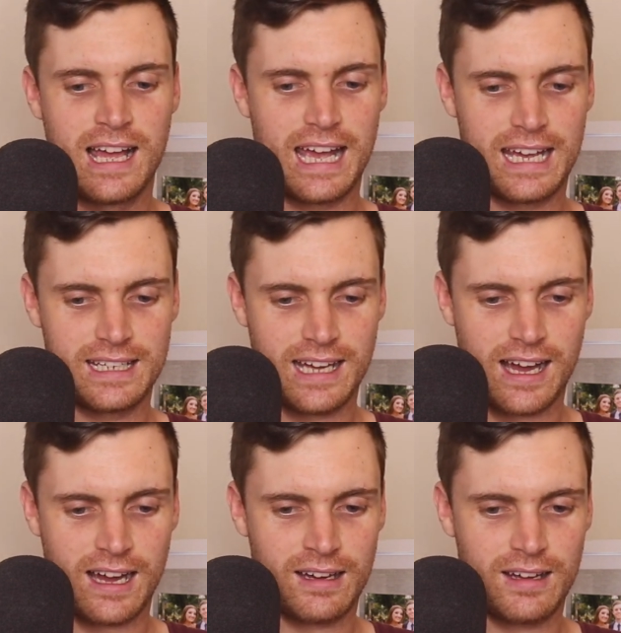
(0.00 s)
And
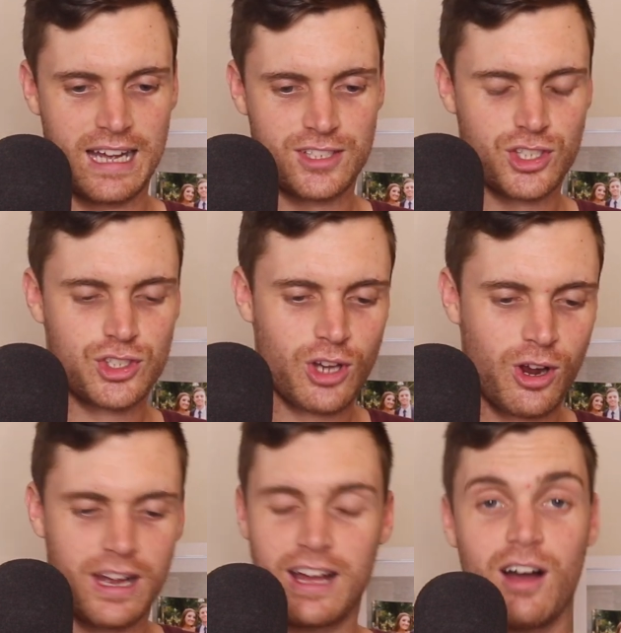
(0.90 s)
it's just
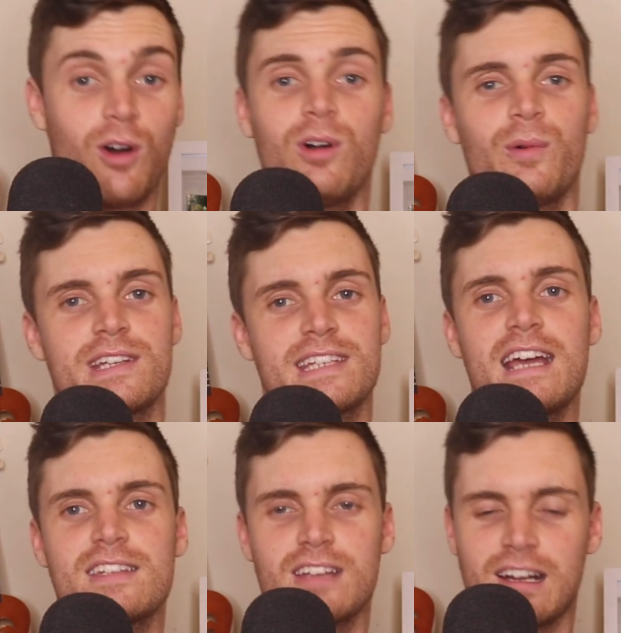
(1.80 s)
so, all I want to
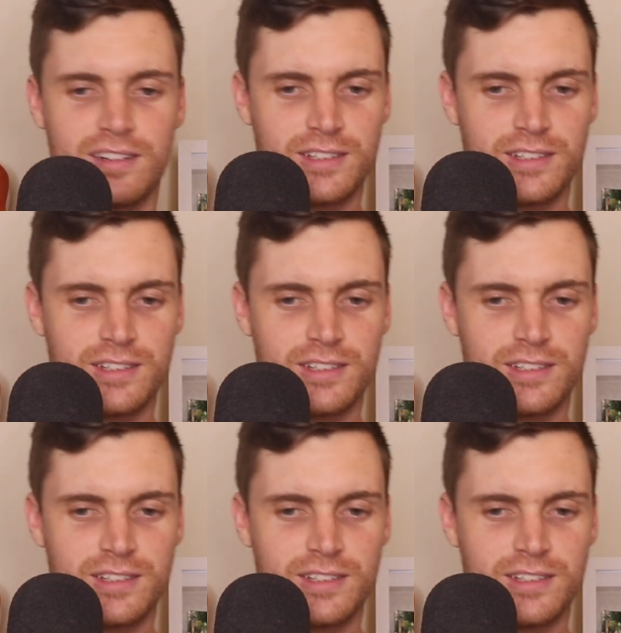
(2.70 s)
say is like,